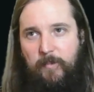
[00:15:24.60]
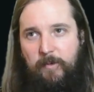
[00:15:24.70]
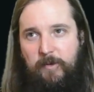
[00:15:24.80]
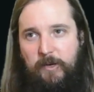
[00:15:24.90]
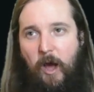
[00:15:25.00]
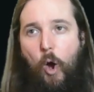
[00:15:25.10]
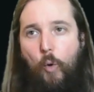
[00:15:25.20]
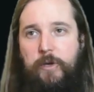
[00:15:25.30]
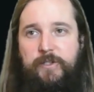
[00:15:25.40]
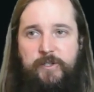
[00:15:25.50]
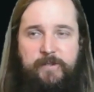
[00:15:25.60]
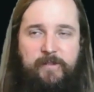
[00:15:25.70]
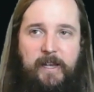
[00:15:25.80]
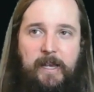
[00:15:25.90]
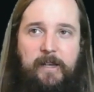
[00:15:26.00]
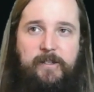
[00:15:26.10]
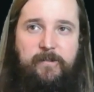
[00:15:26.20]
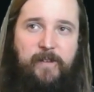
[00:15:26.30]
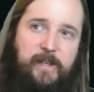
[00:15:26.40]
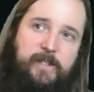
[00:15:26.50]
you're not always just flinging it to
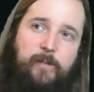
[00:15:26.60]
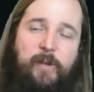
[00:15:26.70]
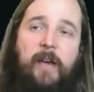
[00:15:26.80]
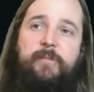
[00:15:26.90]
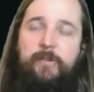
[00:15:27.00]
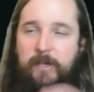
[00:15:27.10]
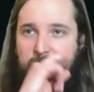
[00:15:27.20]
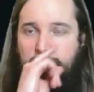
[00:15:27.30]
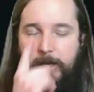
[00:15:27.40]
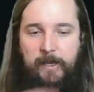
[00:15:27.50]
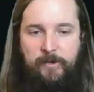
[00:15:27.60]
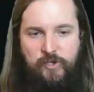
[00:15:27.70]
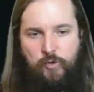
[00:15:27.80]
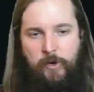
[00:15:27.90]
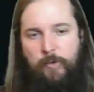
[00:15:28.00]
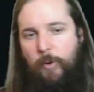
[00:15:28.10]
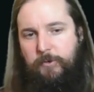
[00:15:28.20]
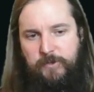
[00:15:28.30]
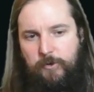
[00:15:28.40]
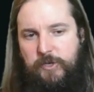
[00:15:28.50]
face. Sometimes you need to fling it and destroy your
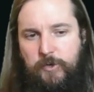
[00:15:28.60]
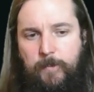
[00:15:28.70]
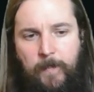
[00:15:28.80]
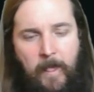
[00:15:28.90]
opponent's creature.